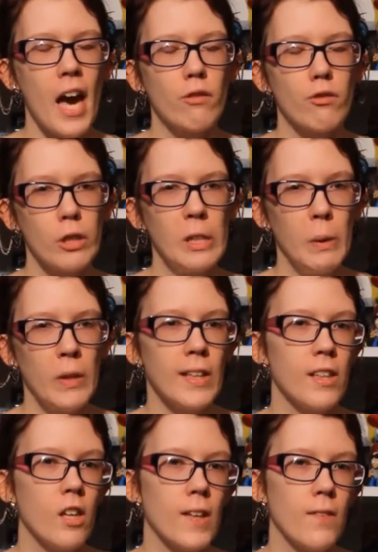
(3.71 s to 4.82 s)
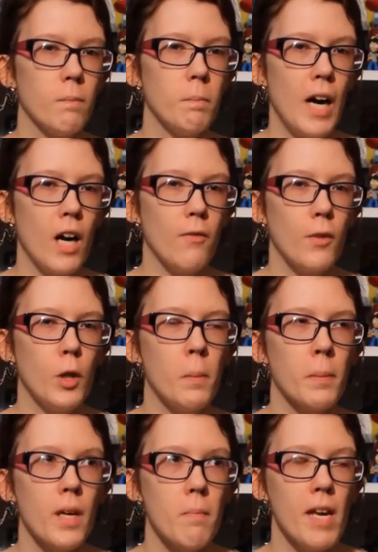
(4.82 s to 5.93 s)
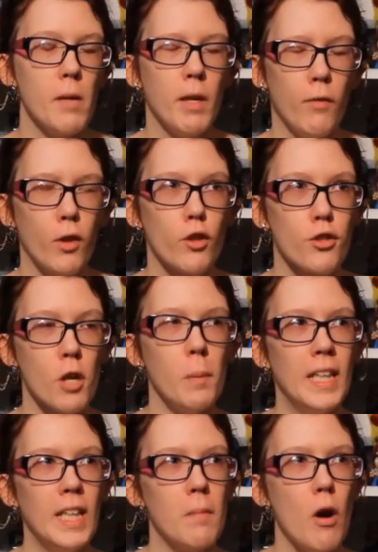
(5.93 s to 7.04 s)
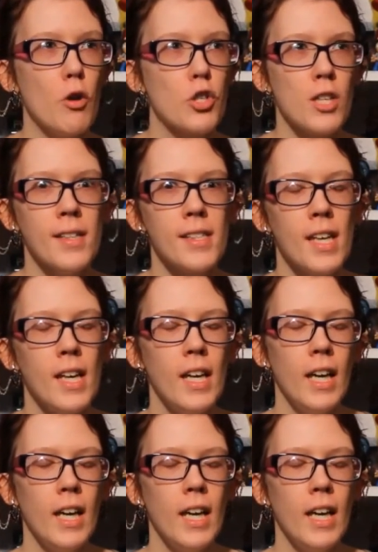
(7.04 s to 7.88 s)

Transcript: I really wanted to talk about a film that made me feel so many emotions